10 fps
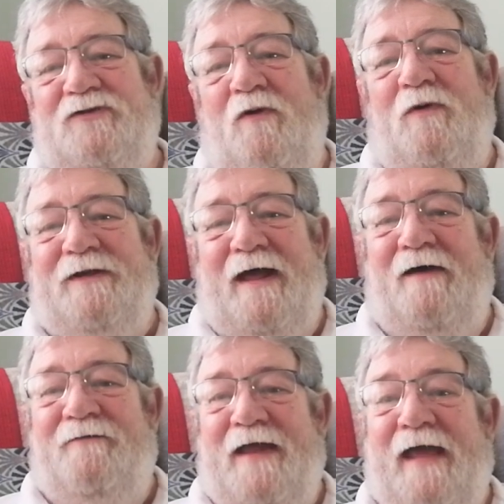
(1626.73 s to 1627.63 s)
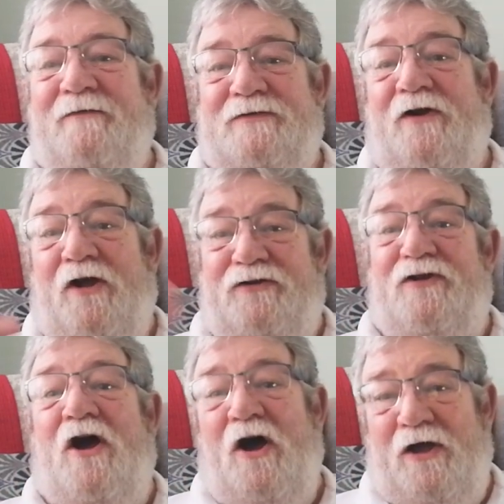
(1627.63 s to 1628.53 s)
so I want to have knives that are out
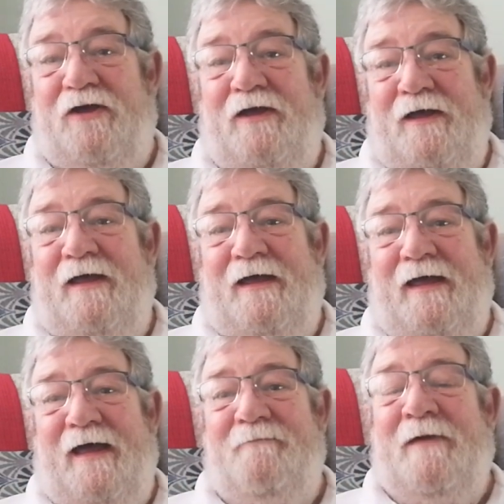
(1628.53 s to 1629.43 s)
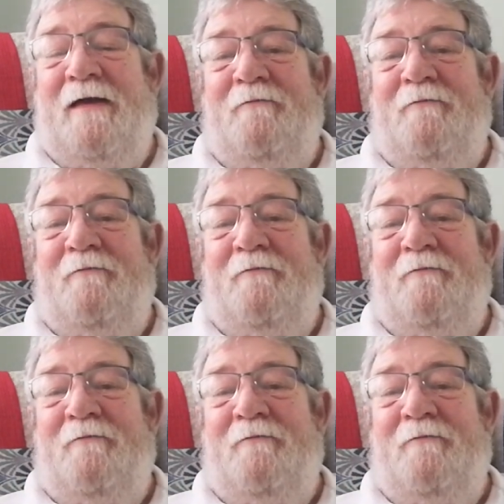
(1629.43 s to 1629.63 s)
now.